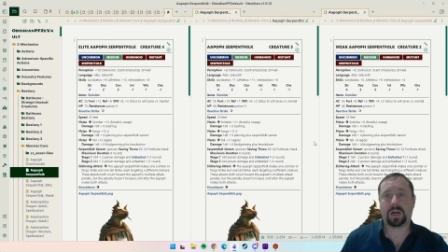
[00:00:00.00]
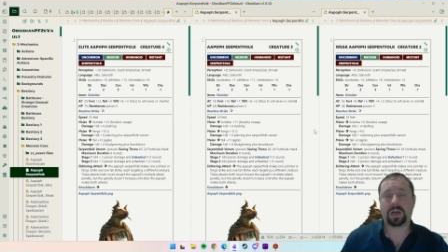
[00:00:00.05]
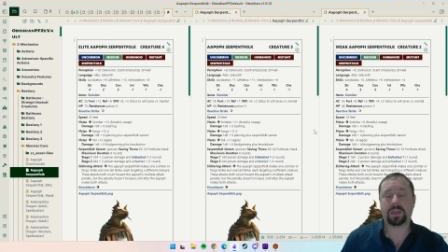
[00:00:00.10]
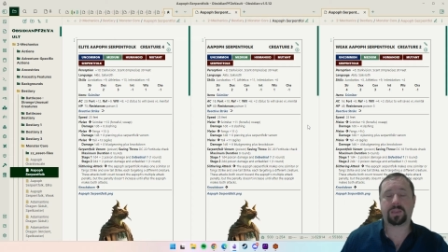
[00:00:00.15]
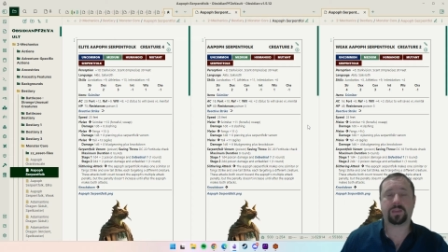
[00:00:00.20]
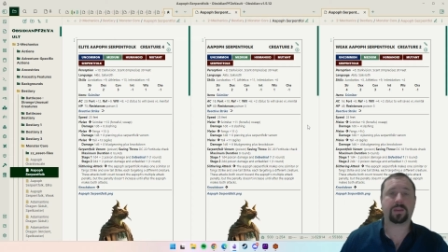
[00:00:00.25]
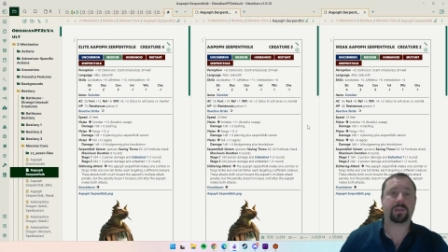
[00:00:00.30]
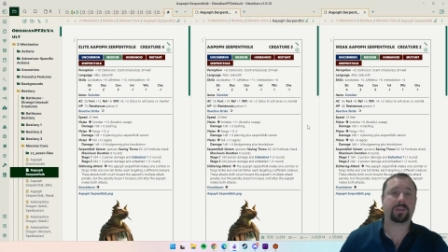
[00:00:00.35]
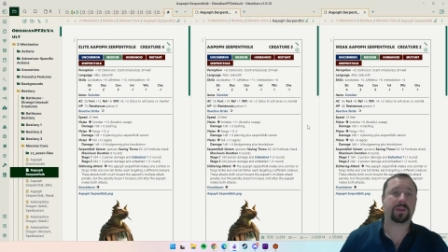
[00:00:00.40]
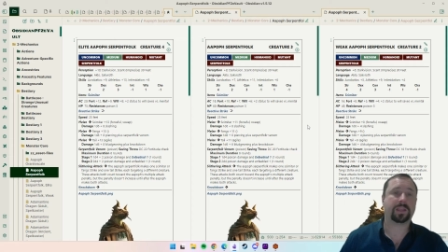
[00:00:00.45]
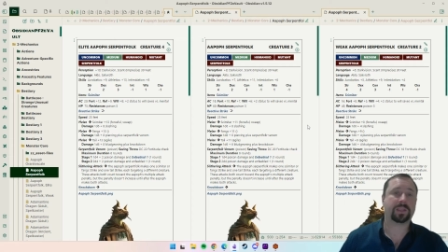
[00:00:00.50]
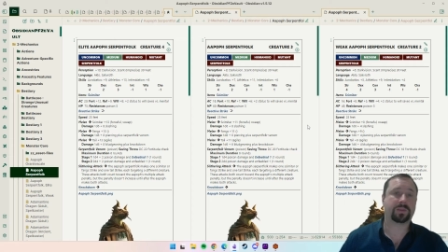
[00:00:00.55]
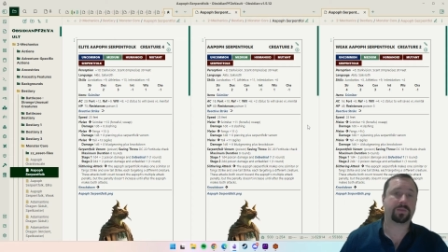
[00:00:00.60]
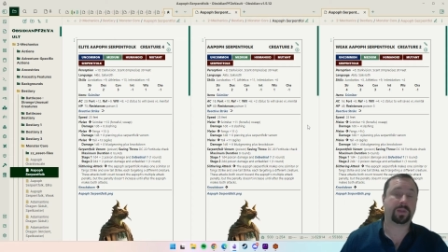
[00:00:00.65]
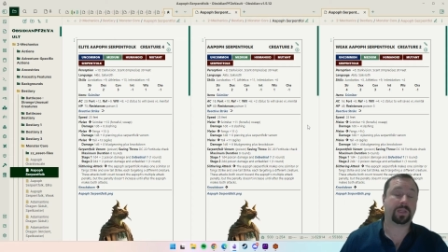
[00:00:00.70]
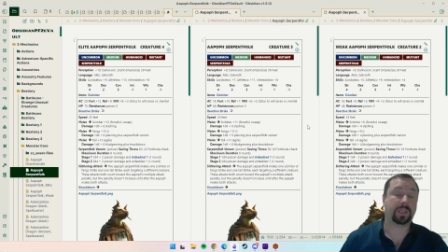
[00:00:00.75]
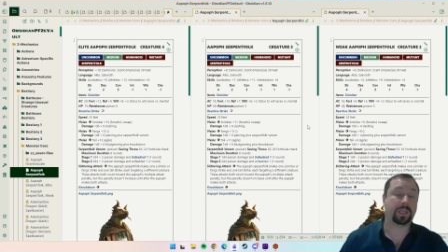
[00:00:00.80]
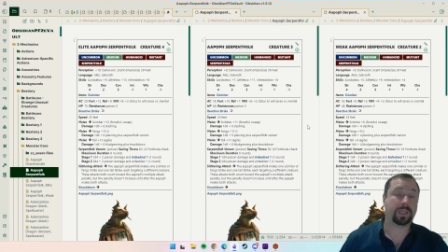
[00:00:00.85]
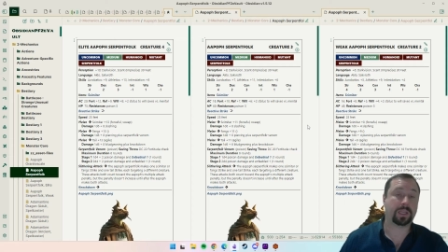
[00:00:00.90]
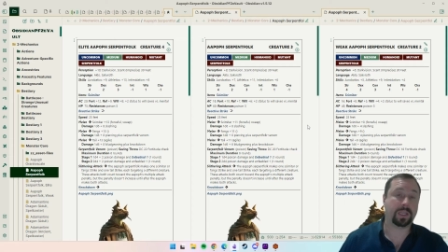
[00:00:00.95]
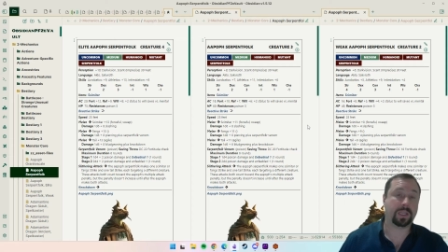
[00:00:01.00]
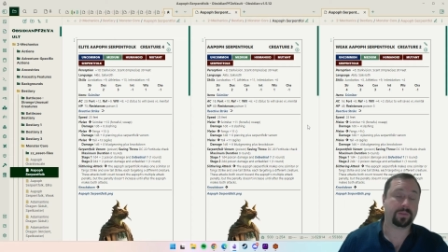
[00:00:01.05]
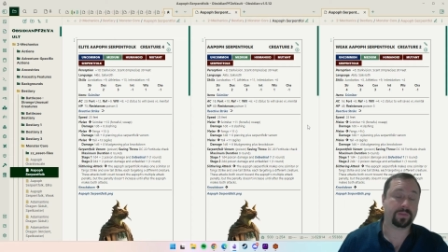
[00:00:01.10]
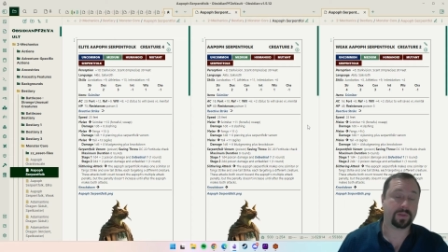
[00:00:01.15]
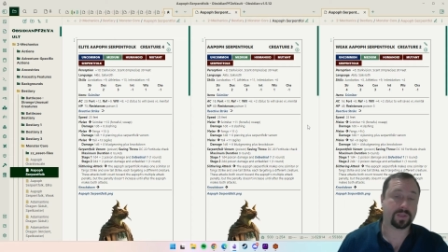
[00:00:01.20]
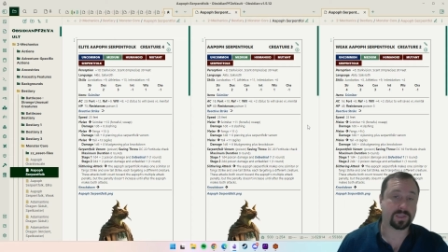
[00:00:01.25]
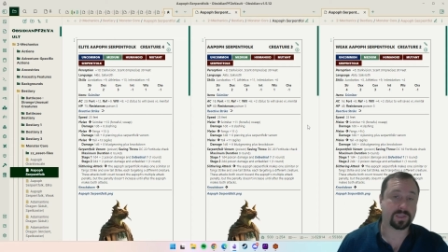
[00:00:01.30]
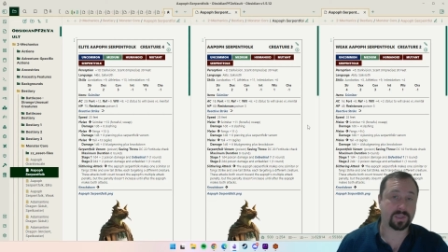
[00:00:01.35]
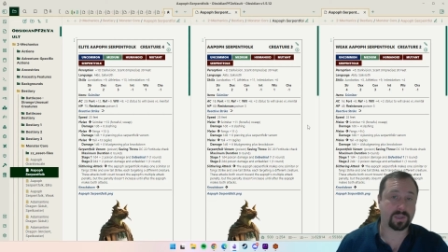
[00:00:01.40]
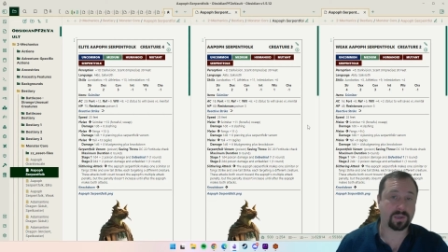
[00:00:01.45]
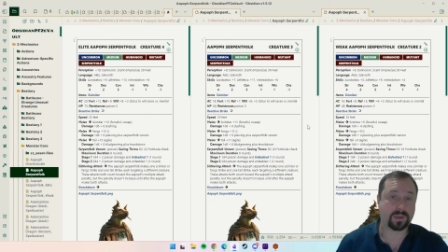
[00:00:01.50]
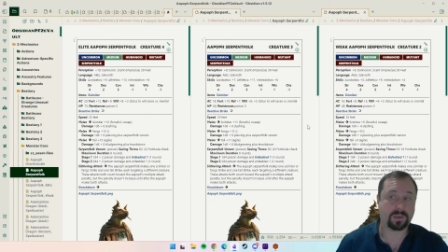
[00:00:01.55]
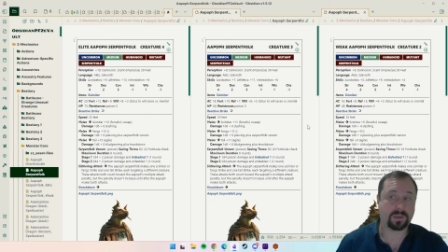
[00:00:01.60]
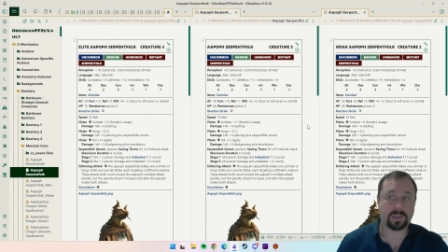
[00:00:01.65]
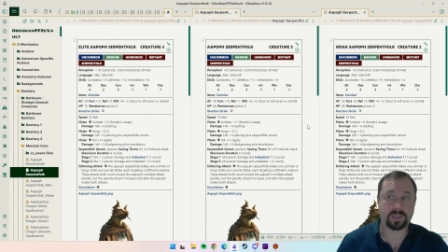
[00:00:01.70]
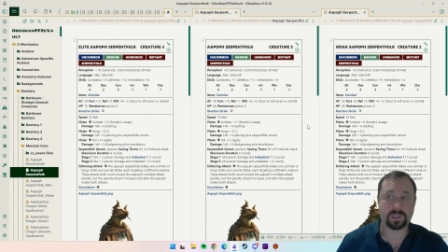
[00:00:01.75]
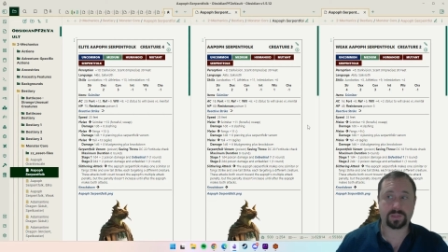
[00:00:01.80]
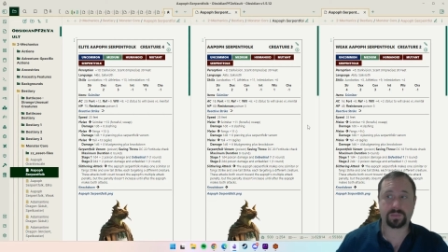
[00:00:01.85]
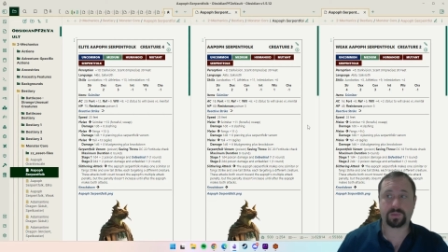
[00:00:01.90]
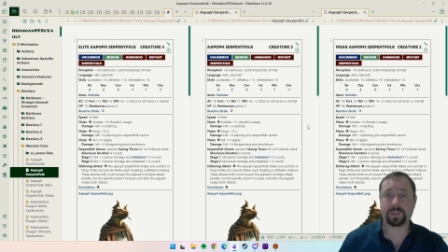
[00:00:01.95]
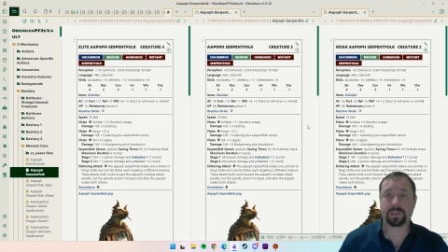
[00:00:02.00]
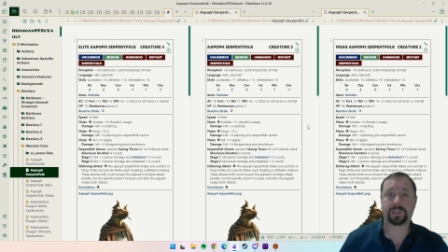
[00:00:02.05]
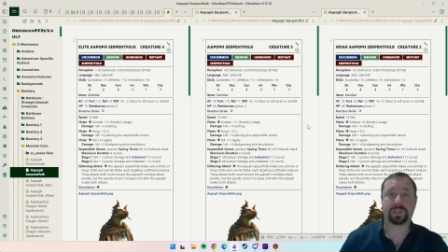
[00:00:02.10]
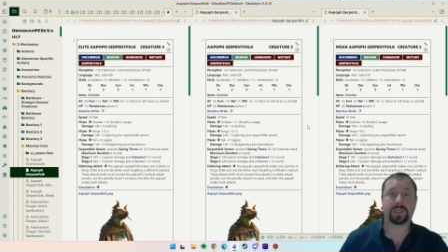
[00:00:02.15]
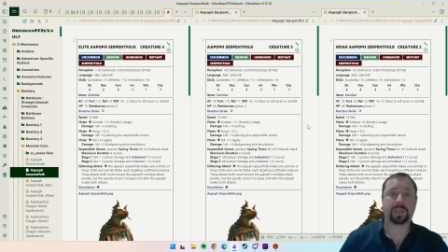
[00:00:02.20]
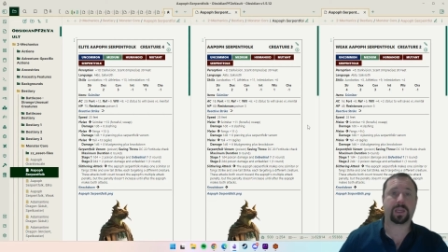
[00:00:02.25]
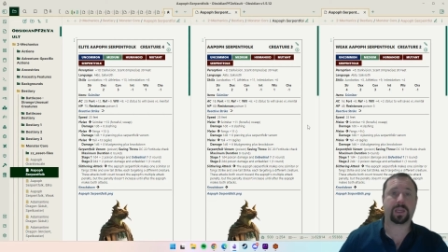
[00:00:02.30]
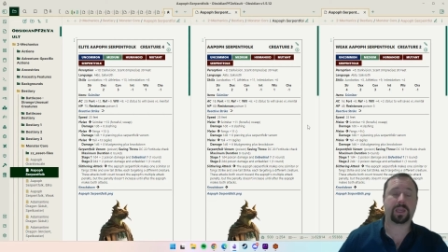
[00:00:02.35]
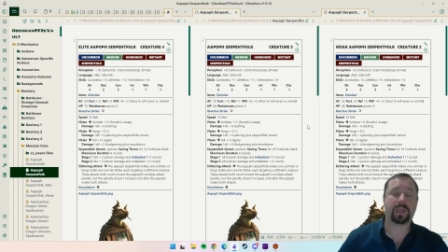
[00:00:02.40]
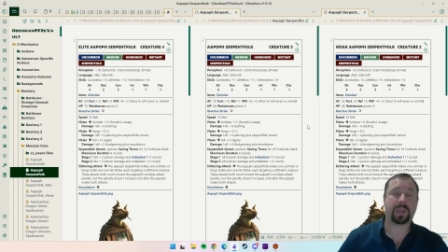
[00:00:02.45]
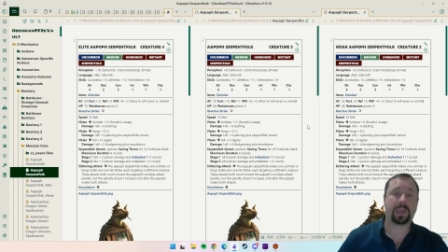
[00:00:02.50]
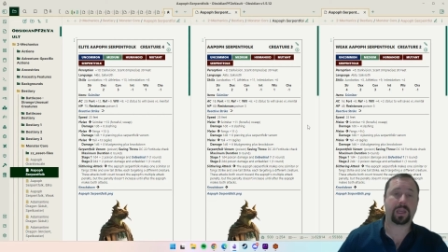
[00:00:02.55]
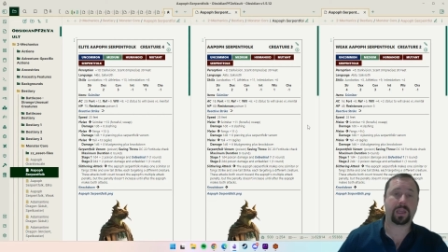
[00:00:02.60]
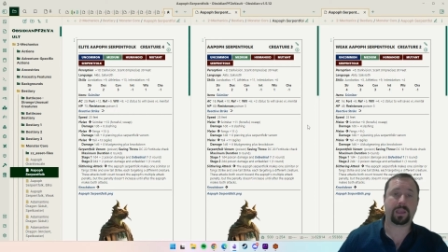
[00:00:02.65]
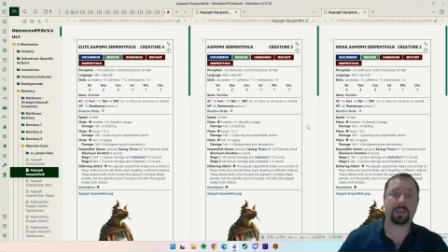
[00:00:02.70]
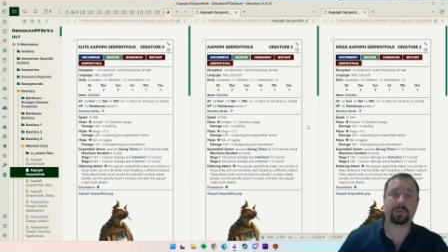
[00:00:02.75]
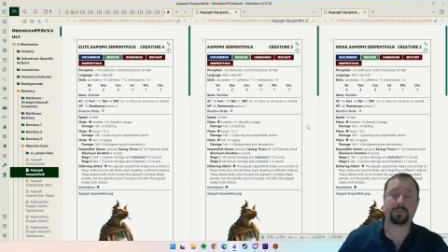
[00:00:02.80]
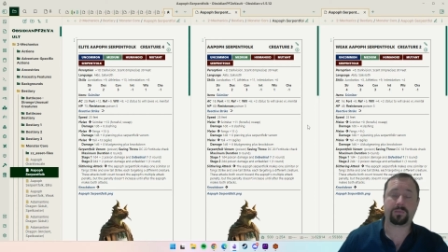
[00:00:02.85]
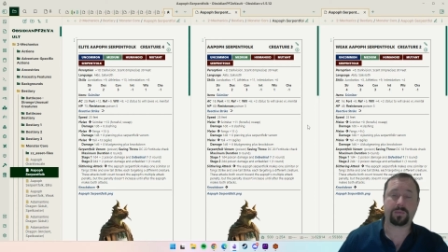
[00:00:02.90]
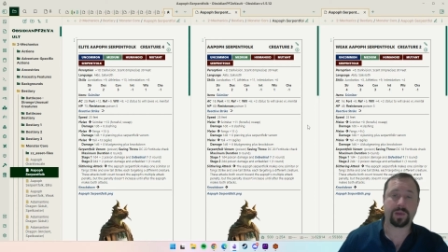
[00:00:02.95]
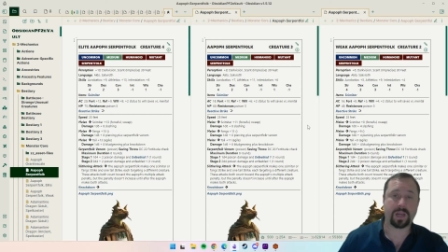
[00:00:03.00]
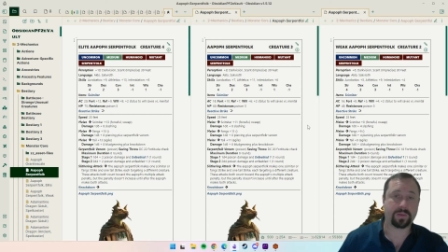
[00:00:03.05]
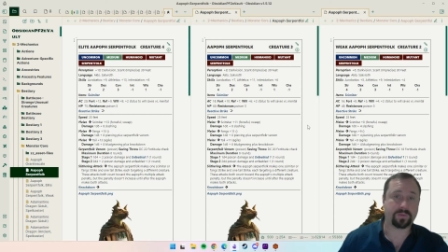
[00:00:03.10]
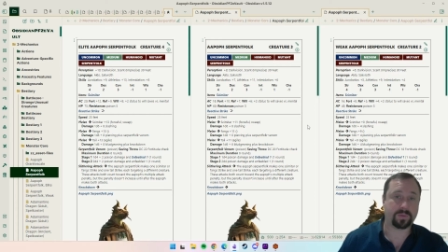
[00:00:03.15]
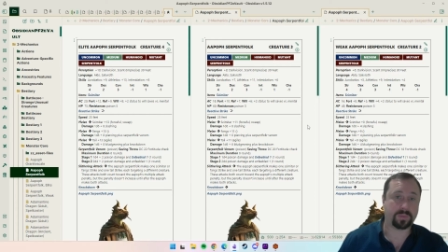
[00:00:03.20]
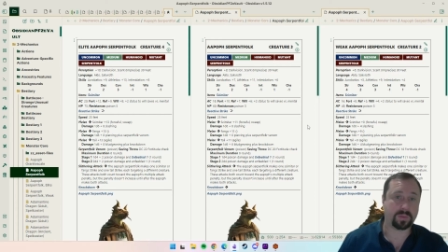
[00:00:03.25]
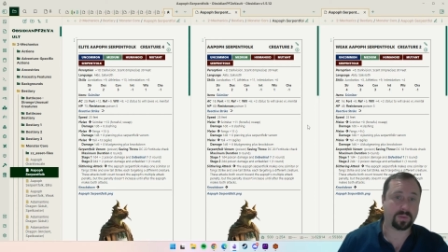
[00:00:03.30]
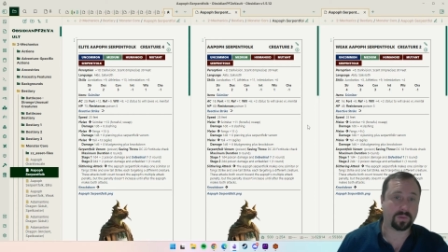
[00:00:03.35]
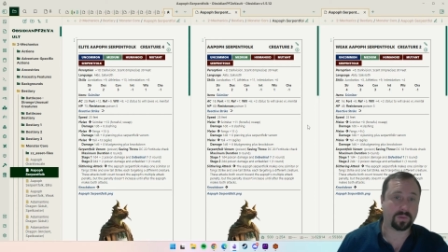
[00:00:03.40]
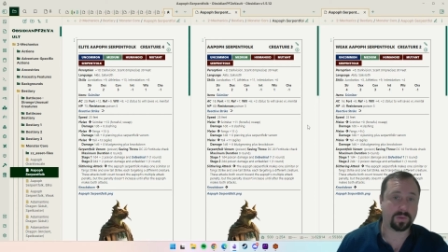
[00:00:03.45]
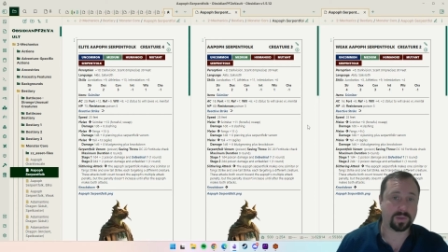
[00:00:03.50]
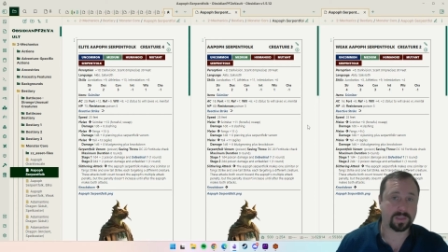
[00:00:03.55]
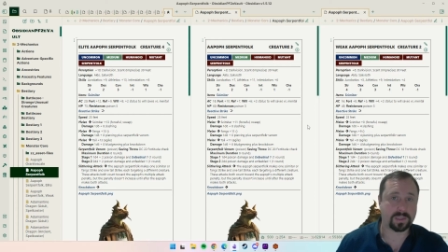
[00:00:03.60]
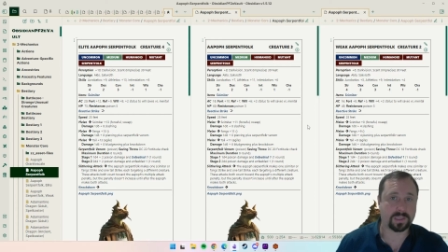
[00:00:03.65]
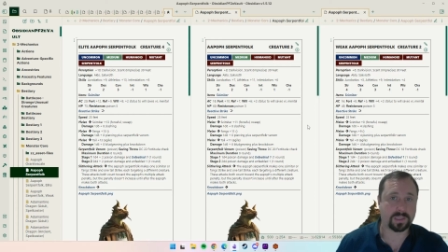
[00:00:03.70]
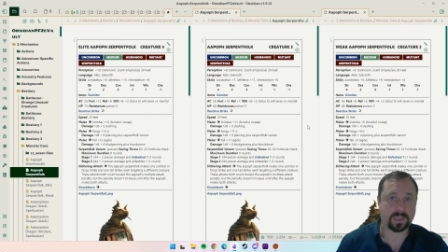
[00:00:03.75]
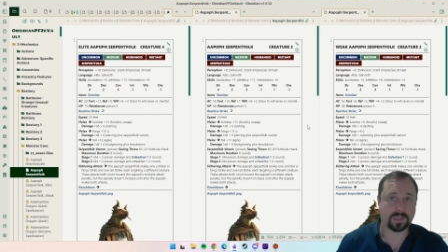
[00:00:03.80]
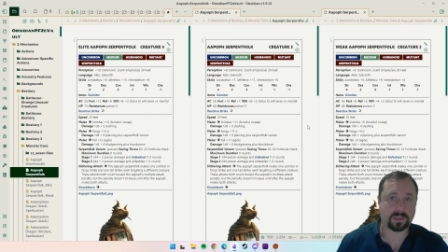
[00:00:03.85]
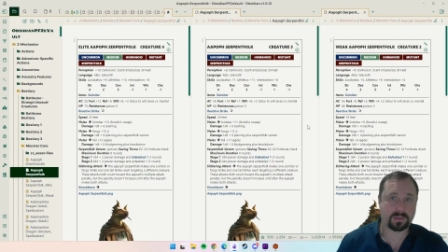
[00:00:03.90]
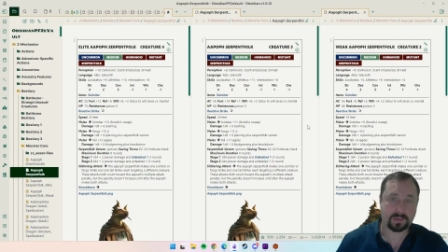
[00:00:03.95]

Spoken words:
I think that's really clever. So I just want to say a round of applause.